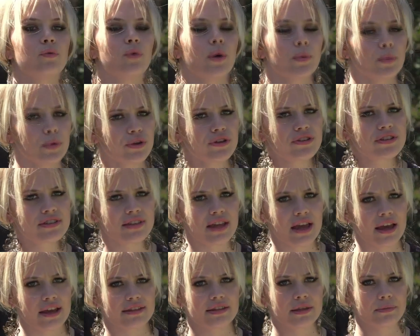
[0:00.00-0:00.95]
What would you
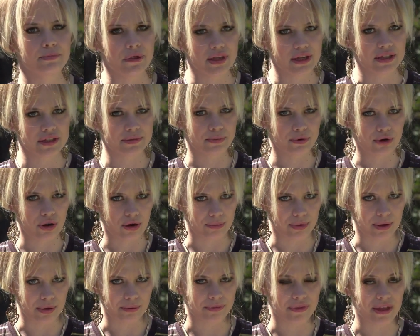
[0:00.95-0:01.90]
say is the biggest
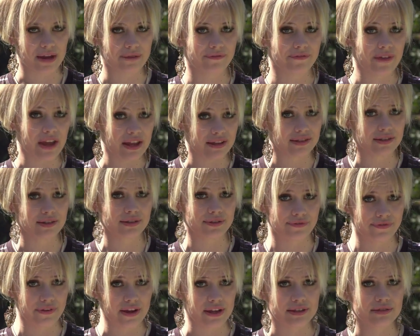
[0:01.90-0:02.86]
problem that
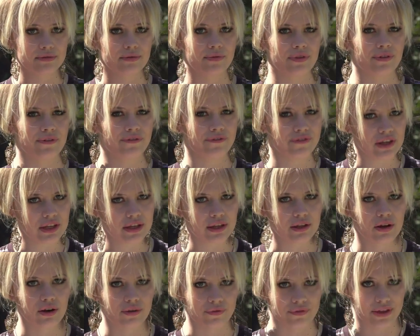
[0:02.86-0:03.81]
fanciers face with the
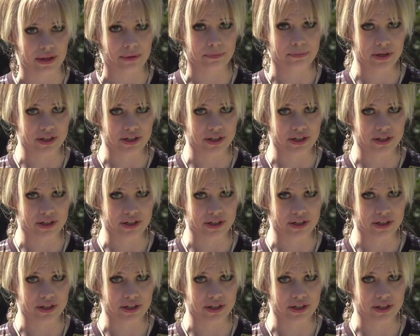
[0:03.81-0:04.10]
feeding of their